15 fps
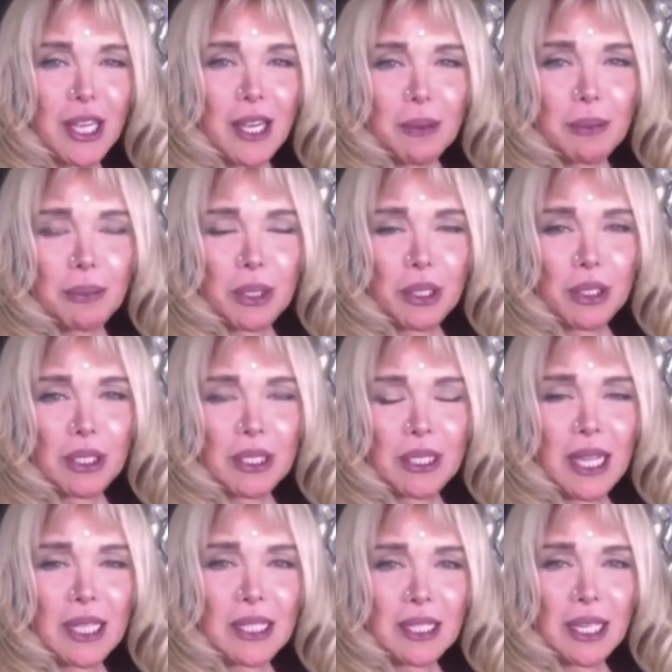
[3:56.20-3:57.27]
because
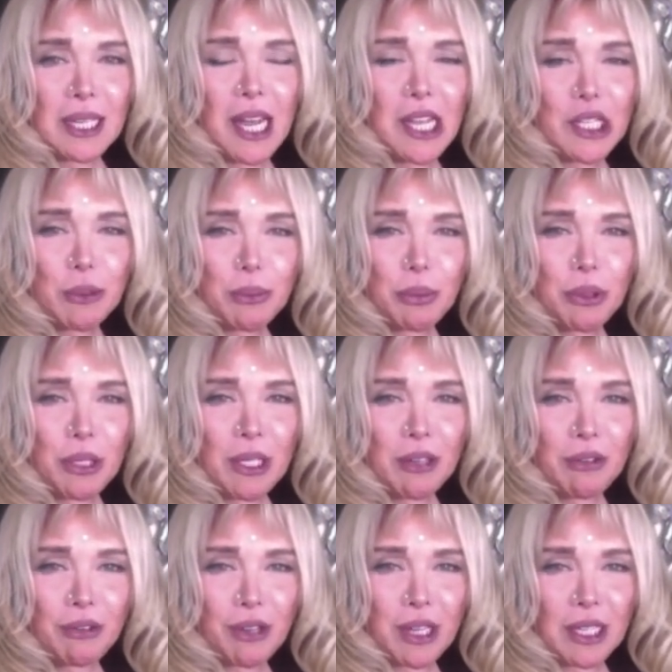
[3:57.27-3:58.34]
that's an aspirin
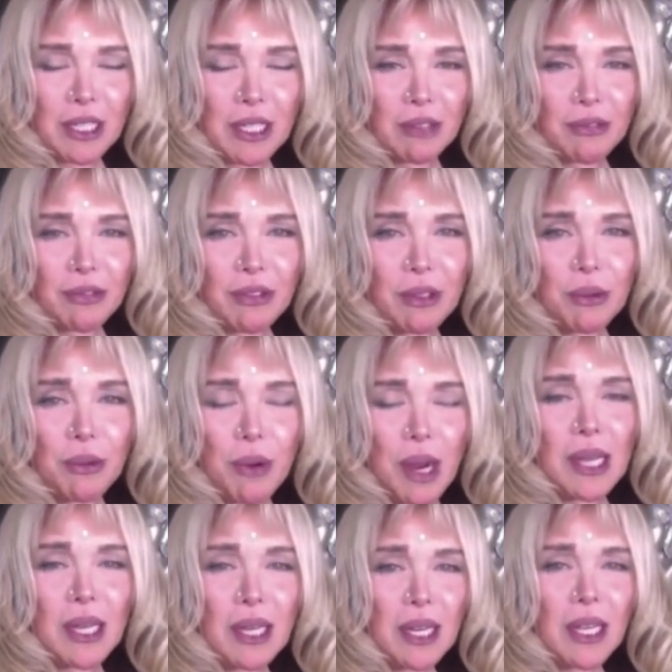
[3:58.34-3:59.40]
effect. After a
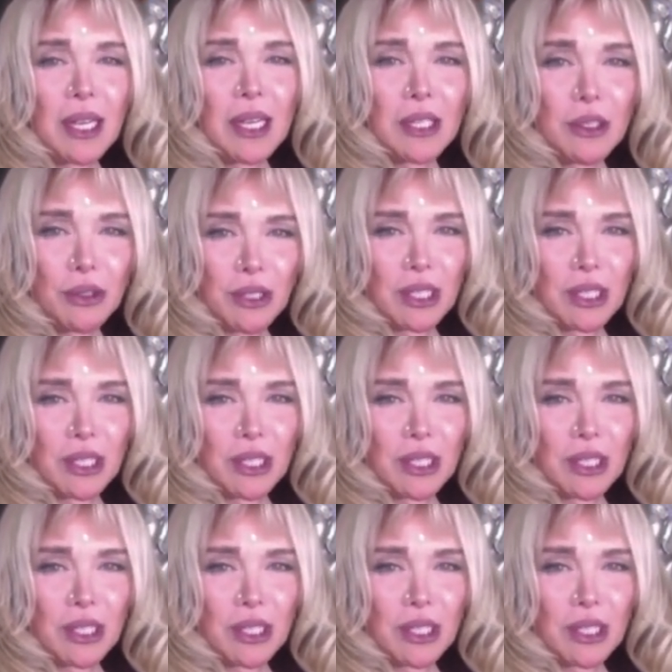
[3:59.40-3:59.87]
while, you start